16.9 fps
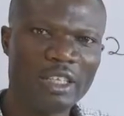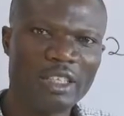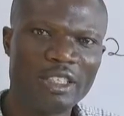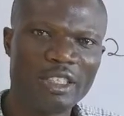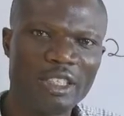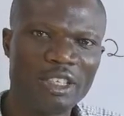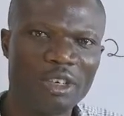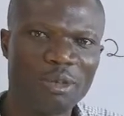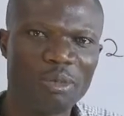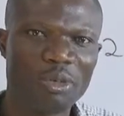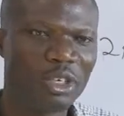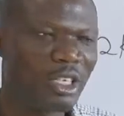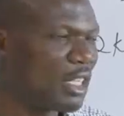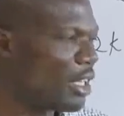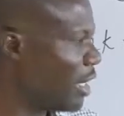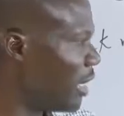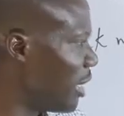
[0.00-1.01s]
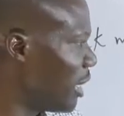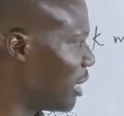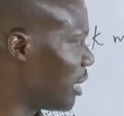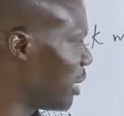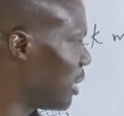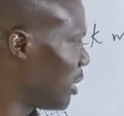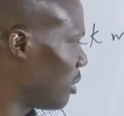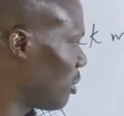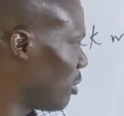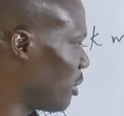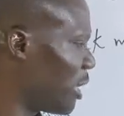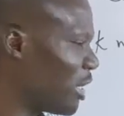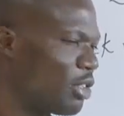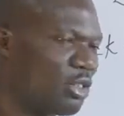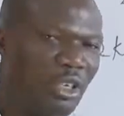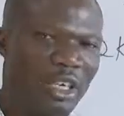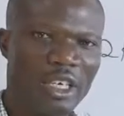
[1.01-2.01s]
0.8 is
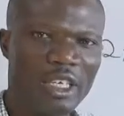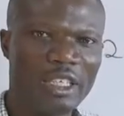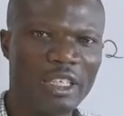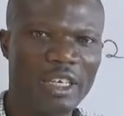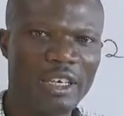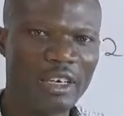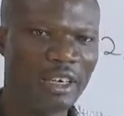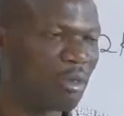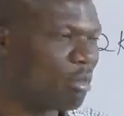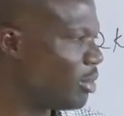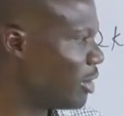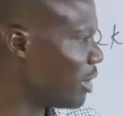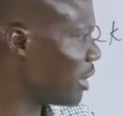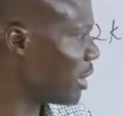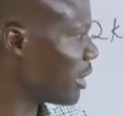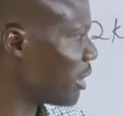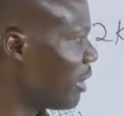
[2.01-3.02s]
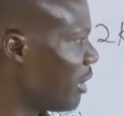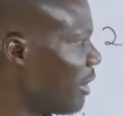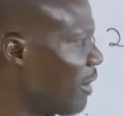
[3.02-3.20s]
equivalent to 800 meters.